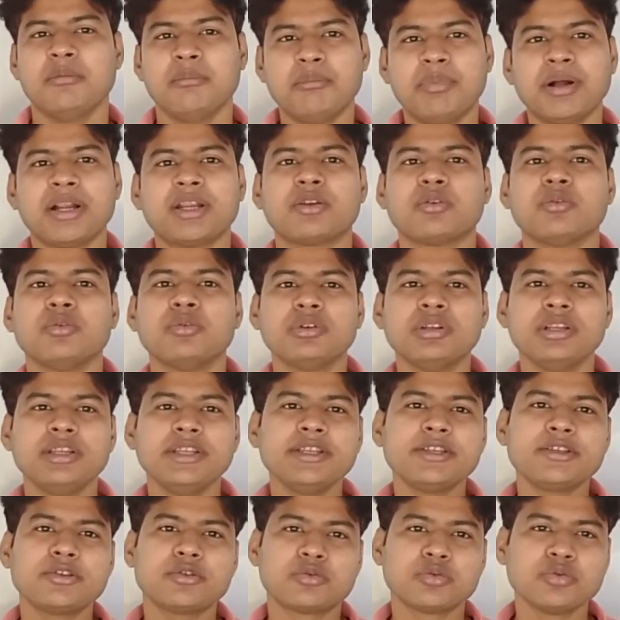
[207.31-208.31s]
but
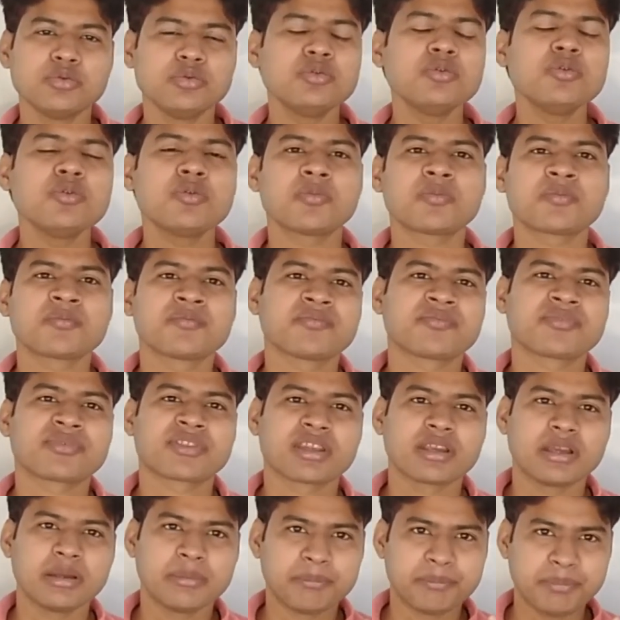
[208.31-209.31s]
only two
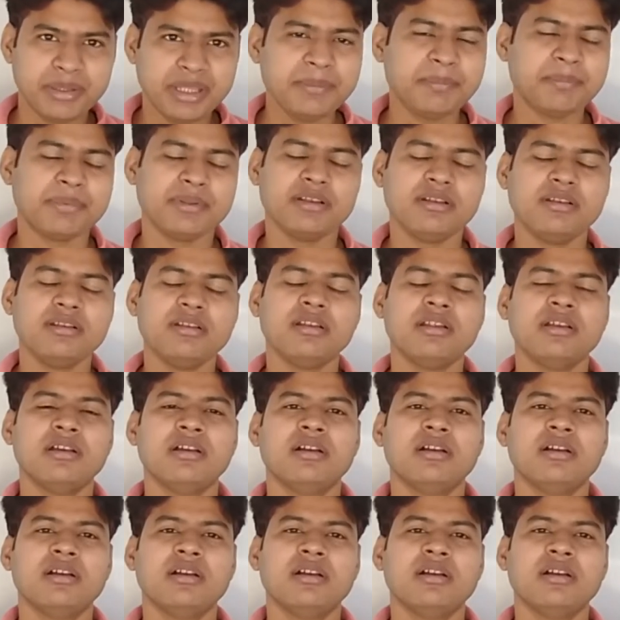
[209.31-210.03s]
people